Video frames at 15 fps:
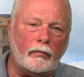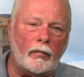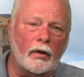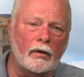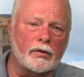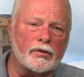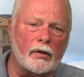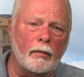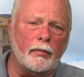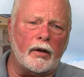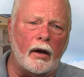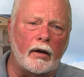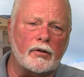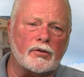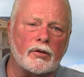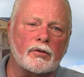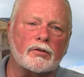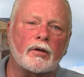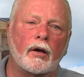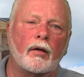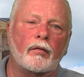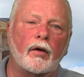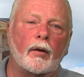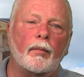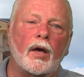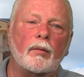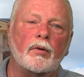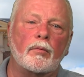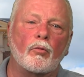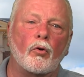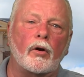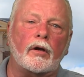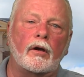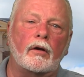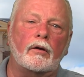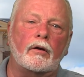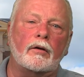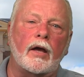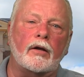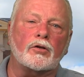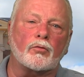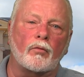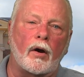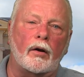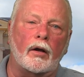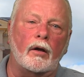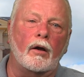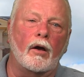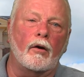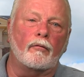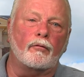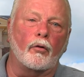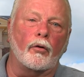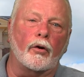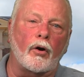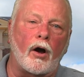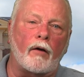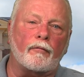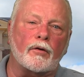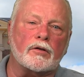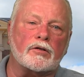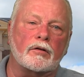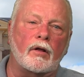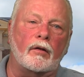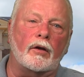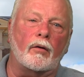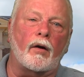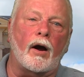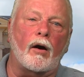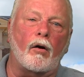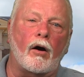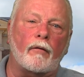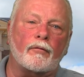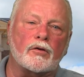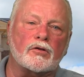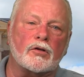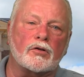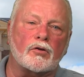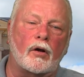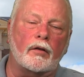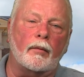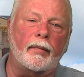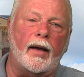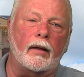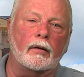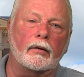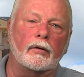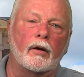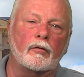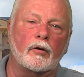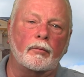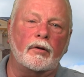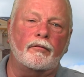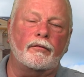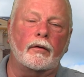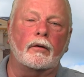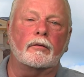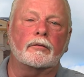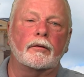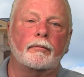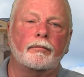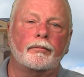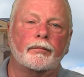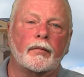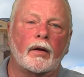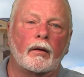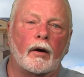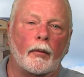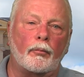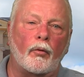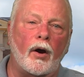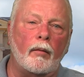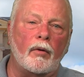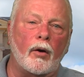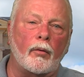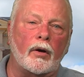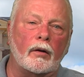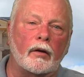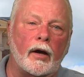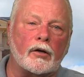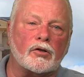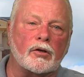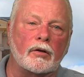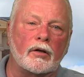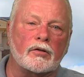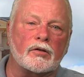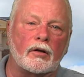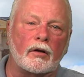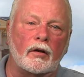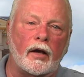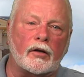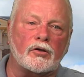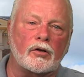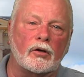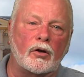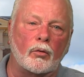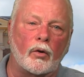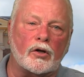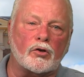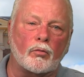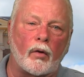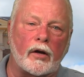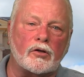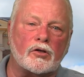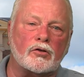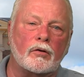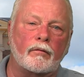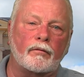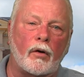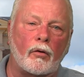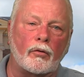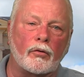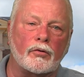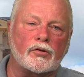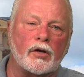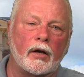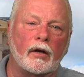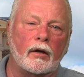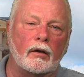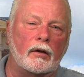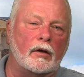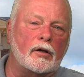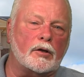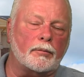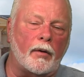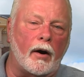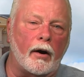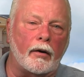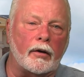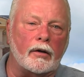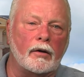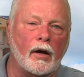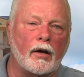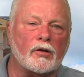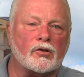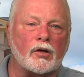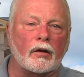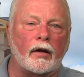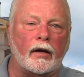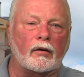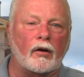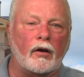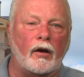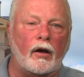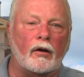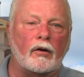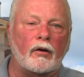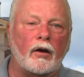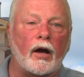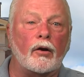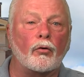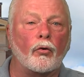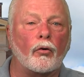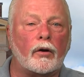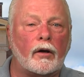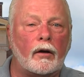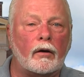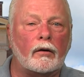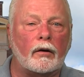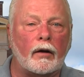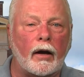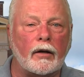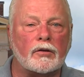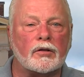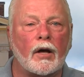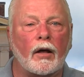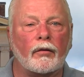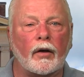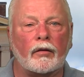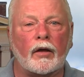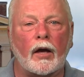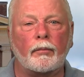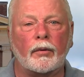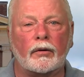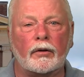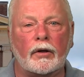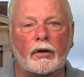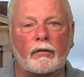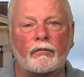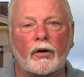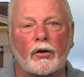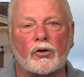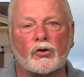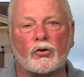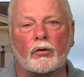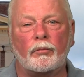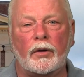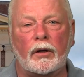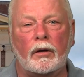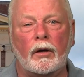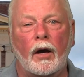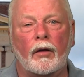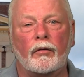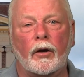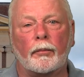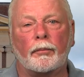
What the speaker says: In some cases, there may be more candidates running for an office than there are offices on the ballot to be filled. A primary election is an election in which registered voters in each party select a candidate or candidates that they believe should be their